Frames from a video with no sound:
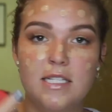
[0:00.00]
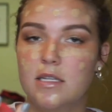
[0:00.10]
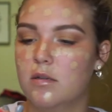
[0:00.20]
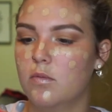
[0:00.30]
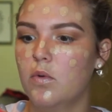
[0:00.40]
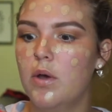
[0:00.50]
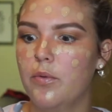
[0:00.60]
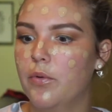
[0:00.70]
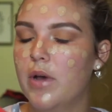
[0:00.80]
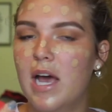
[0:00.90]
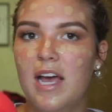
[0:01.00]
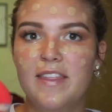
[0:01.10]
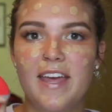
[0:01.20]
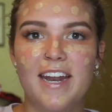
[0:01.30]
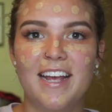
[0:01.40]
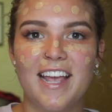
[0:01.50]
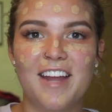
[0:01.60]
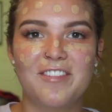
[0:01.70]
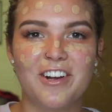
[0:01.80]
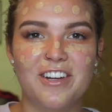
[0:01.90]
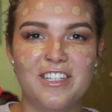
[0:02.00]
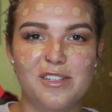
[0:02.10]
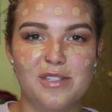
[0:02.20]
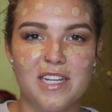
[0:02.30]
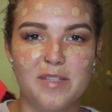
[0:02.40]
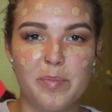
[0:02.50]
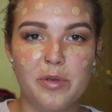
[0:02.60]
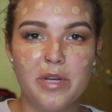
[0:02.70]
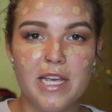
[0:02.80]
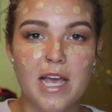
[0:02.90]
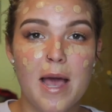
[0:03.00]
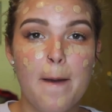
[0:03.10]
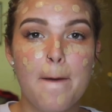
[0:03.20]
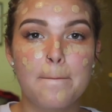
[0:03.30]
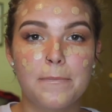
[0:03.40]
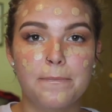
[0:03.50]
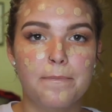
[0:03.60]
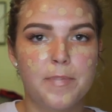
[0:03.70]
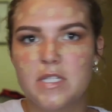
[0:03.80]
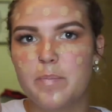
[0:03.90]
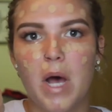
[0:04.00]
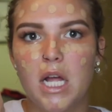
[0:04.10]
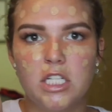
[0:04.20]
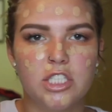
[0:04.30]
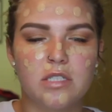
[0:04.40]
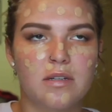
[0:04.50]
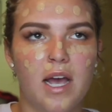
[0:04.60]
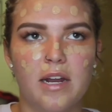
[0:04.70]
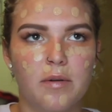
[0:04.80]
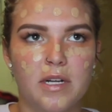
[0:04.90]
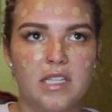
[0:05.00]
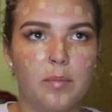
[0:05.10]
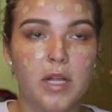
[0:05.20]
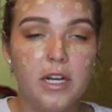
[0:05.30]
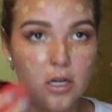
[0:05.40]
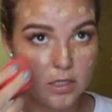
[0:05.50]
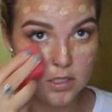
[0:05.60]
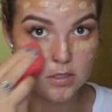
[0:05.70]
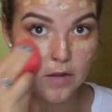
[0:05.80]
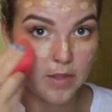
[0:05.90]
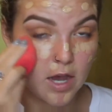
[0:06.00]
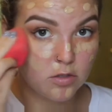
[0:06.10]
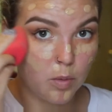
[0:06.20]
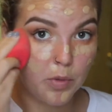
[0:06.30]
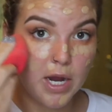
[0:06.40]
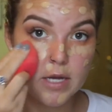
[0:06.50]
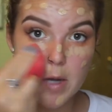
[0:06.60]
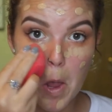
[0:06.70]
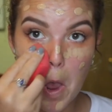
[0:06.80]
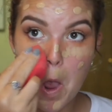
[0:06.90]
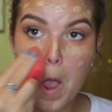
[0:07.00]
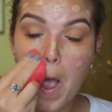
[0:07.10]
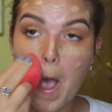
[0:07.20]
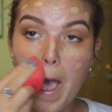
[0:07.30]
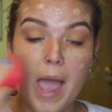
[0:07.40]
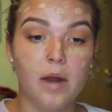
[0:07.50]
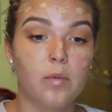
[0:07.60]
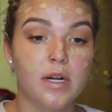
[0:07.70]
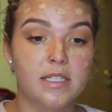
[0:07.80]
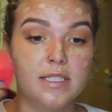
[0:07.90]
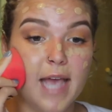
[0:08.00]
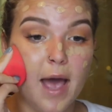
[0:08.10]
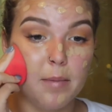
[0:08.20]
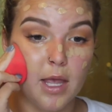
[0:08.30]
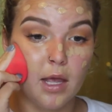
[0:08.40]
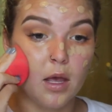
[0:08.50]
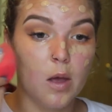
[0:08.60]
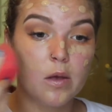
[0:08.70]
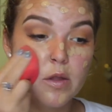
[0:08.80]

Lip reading: And then again, we're going to use this beauty sponge. I don't want to say blender because it's not the actual brand. And we're dabbing.